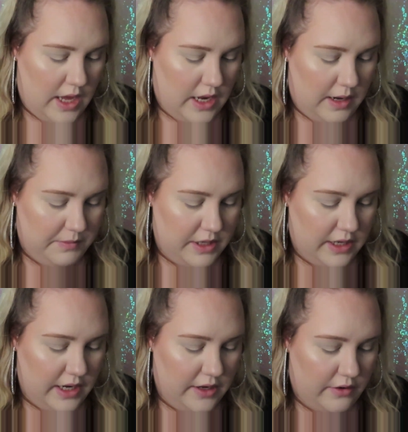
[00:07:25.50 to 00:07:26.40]
And I'm going
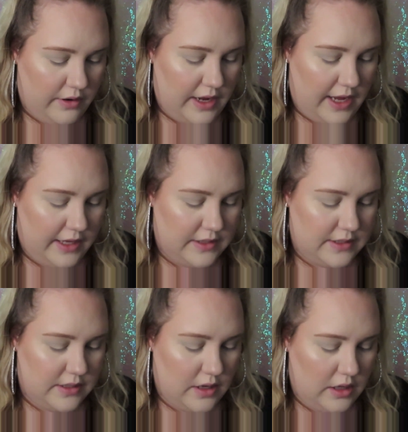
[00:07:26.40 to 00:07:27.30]
to kind of
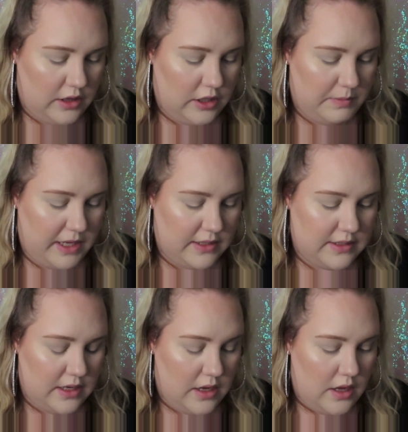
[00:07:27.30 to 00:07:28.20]
create a little bit
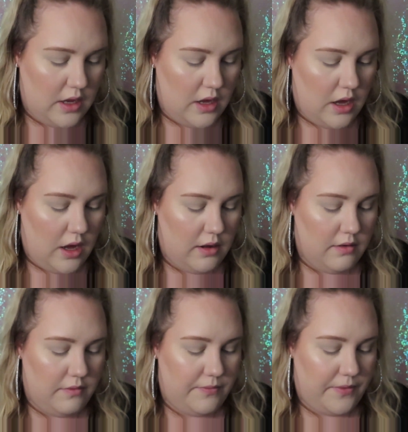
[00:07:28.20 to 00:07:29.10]

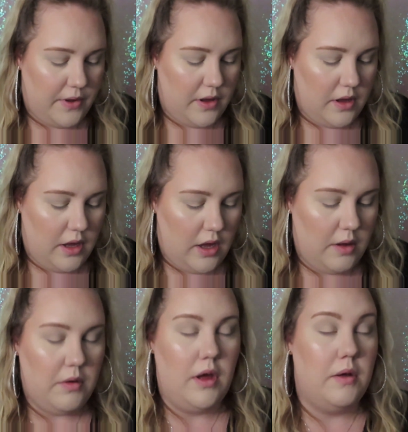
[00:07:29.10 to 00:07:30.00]
of
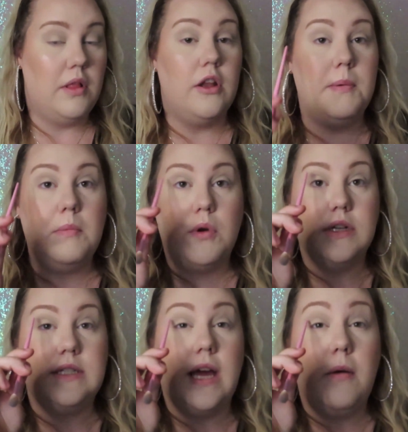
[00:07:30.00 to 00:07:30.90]
a little bit more
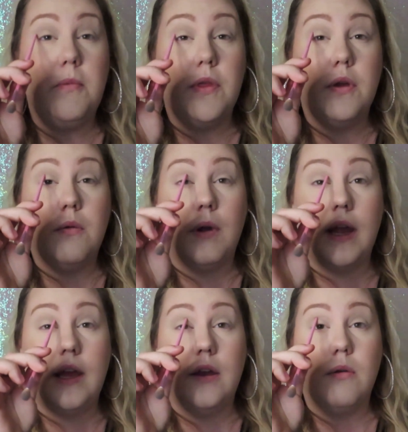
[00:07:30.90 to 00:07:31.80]
depth right
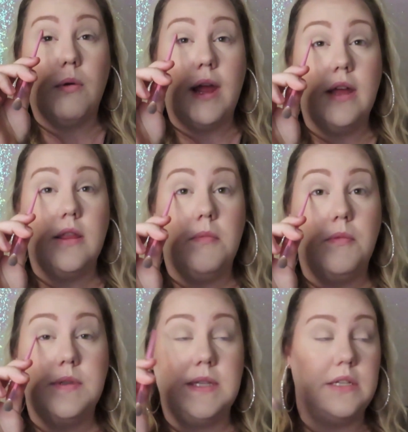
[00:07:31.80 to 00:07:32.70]
here, right in the
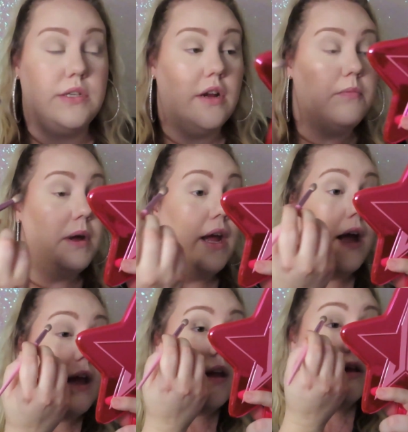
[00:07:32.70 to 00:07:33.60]
center of my
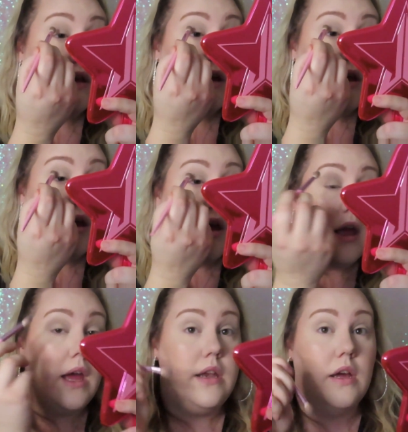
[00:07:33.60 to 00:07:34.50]
eye,
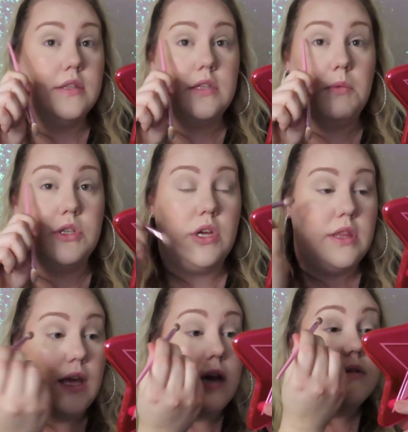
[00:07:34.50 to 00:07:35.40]
and not so much on
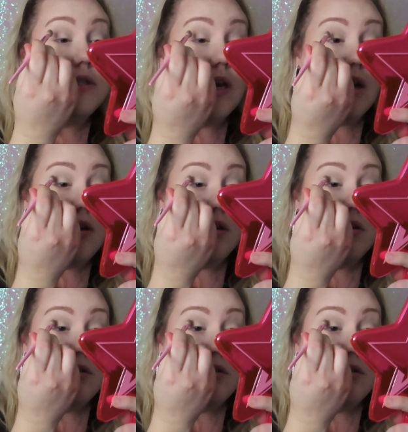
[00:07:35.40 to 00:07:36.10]
the outside,